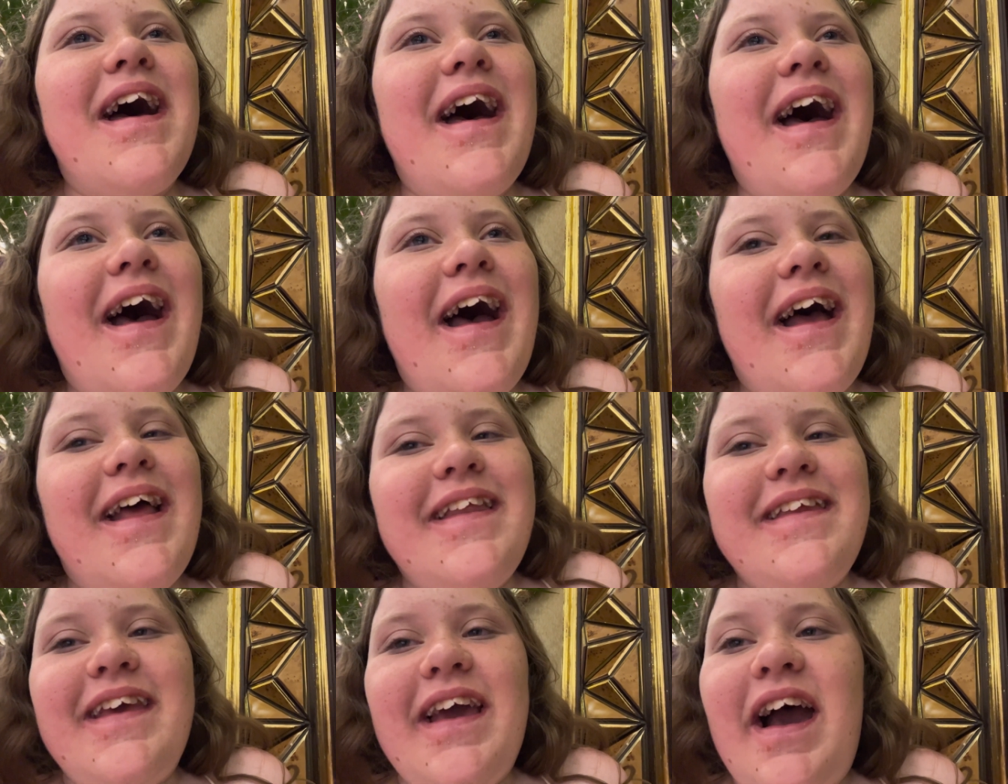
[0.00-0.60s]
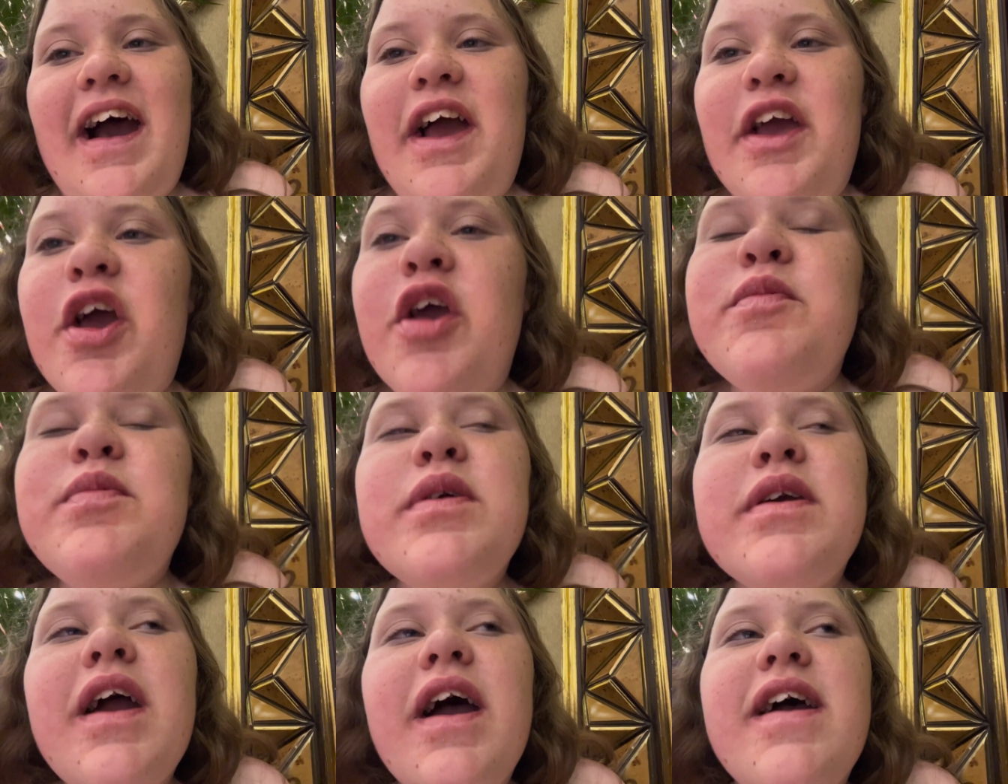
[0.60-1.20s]
and yeah I
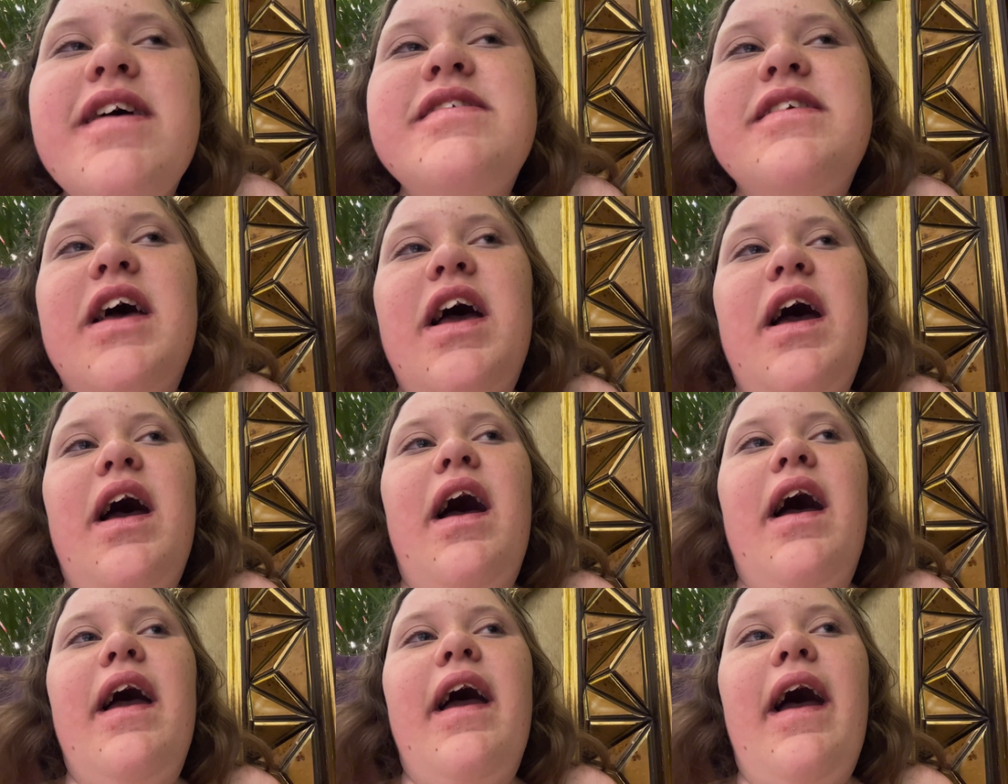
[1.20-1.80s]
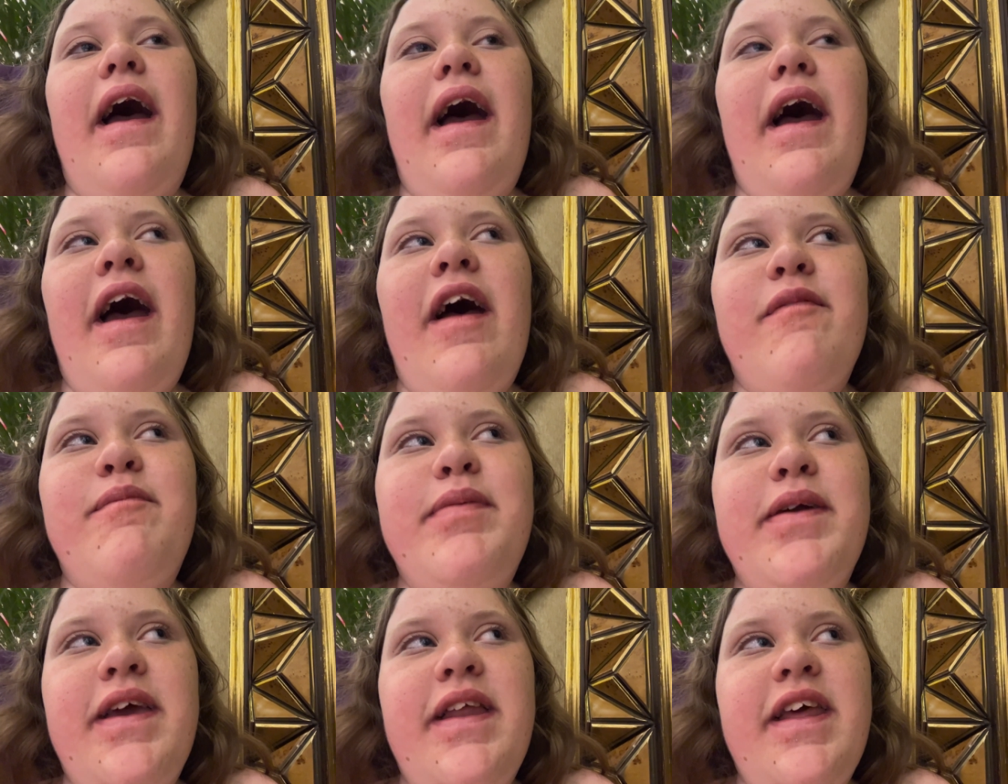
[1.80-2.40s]
hope you guys
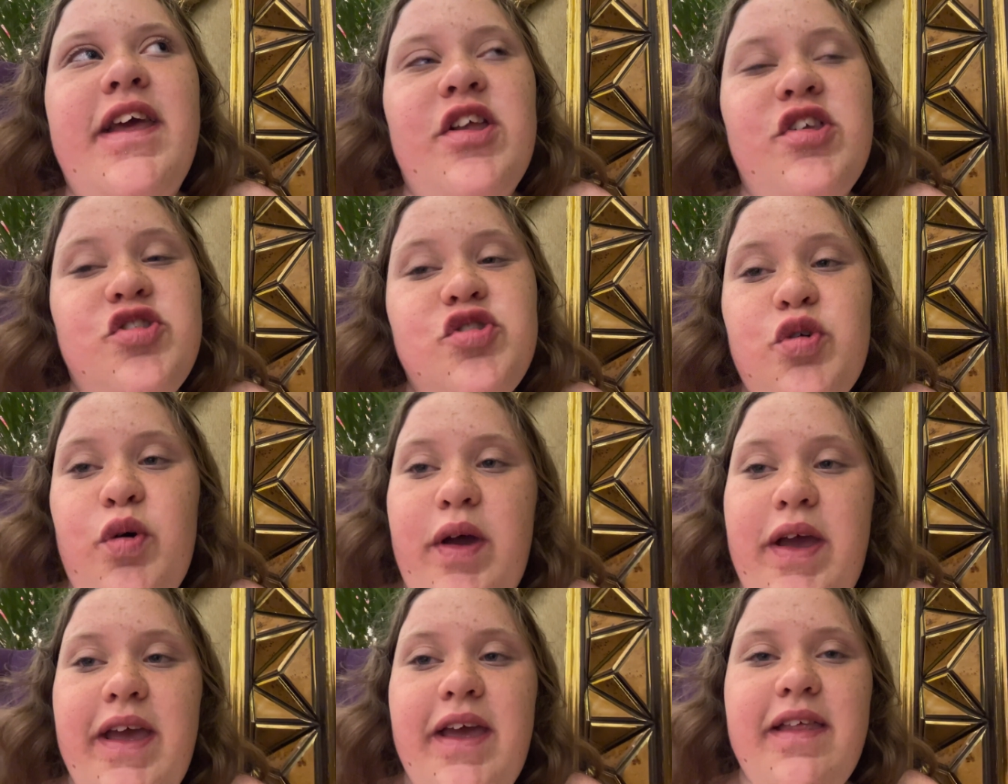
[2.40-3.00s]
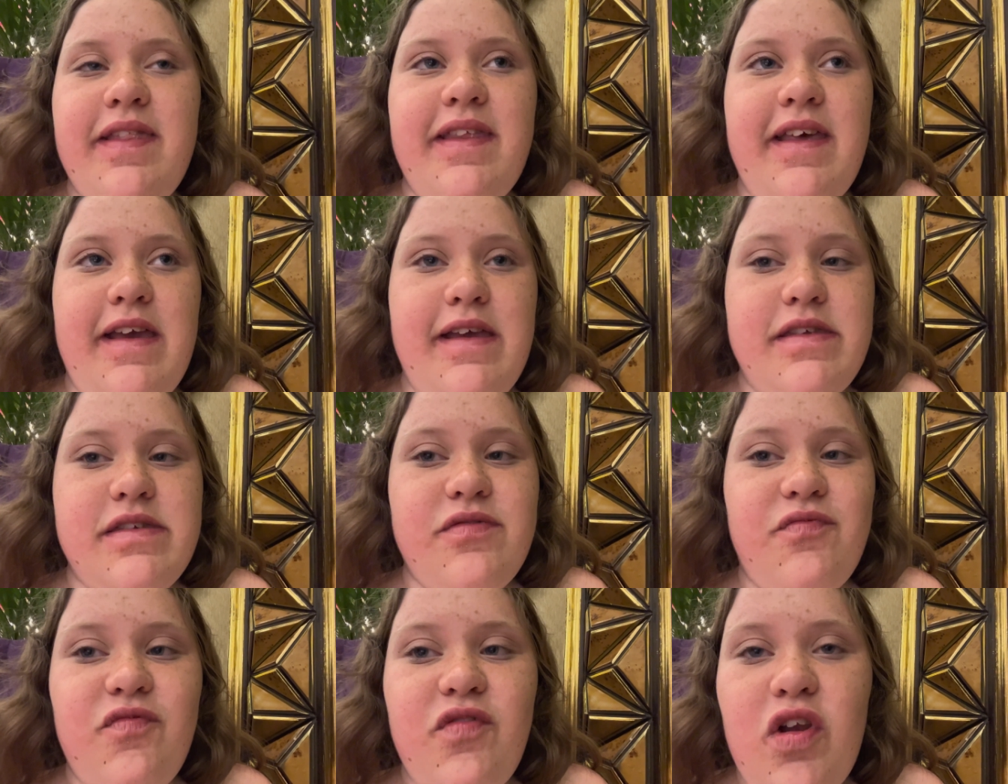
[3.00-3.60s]
have been enjoying
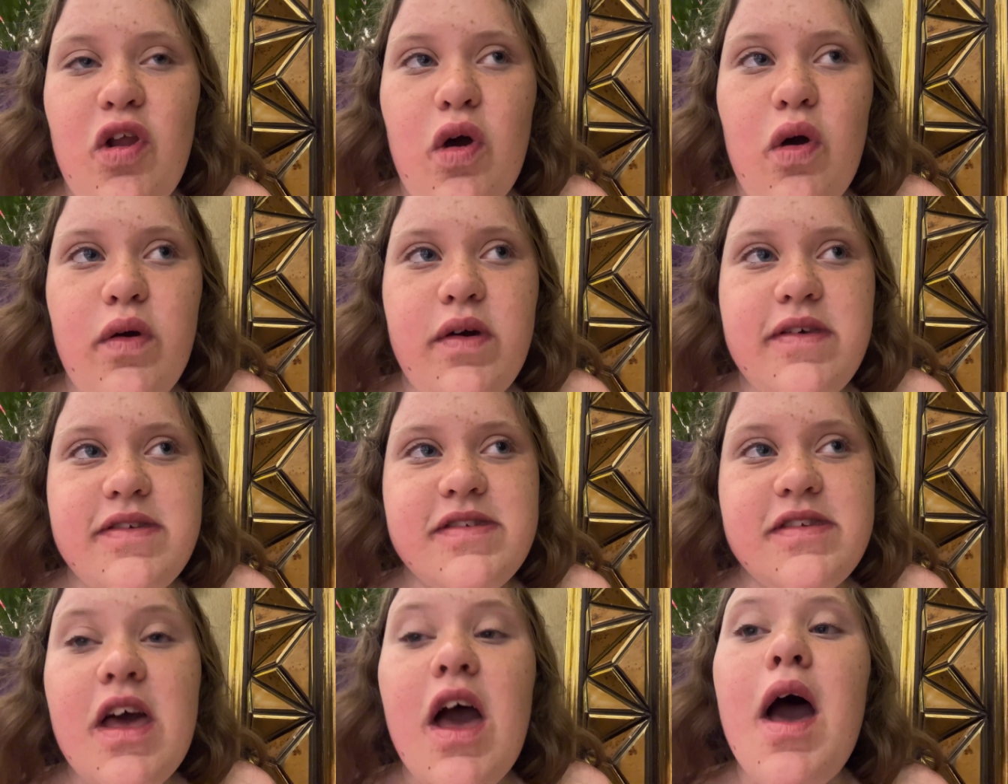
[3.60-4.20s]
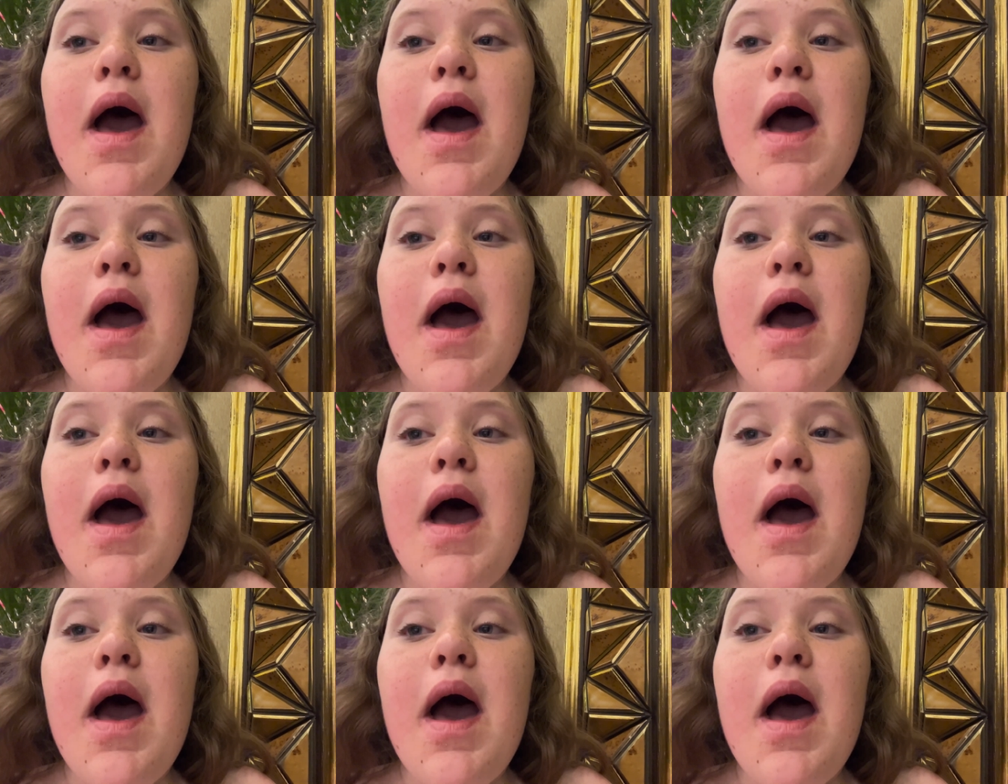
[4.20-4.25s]
these vlogs